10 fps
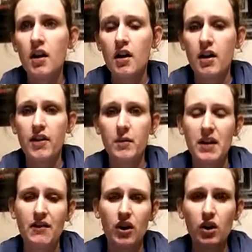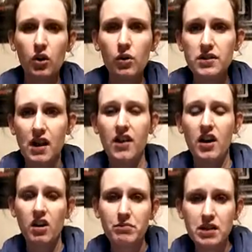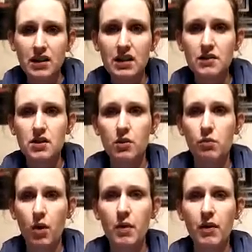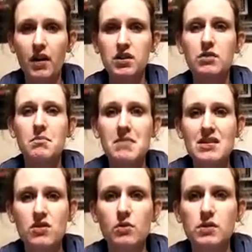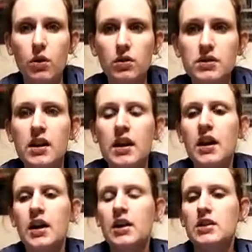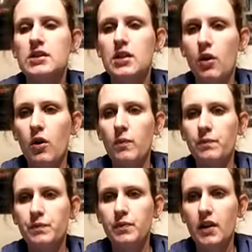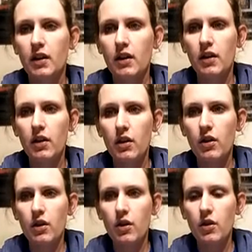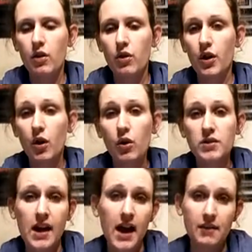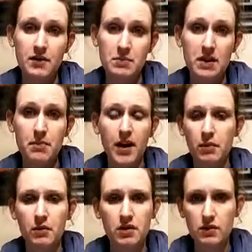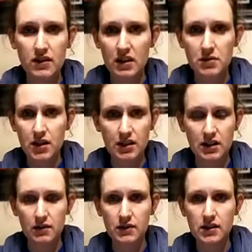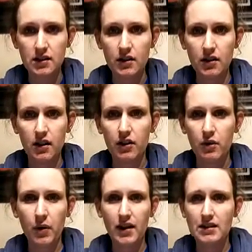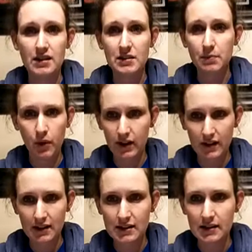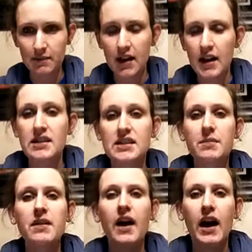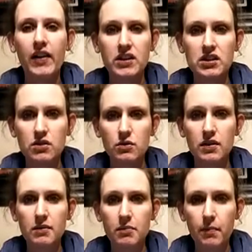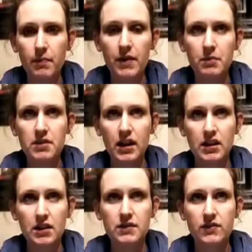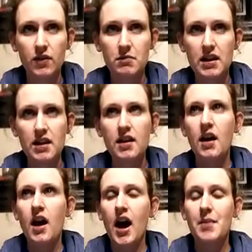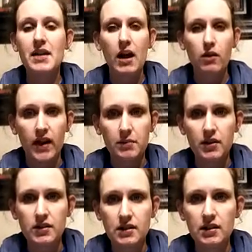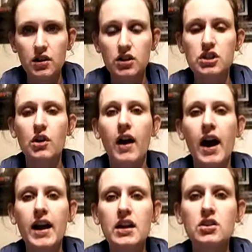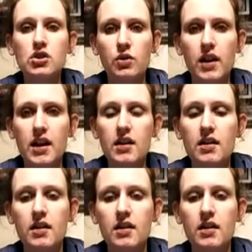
and then we have our goals, and then our objectives are what we want to do to meet those goals. So the goals have to be in mind when we're doing the objectives, otherwise it's pointless. Something that I like to do with objectives for me, I'm an outline person, so I enjoy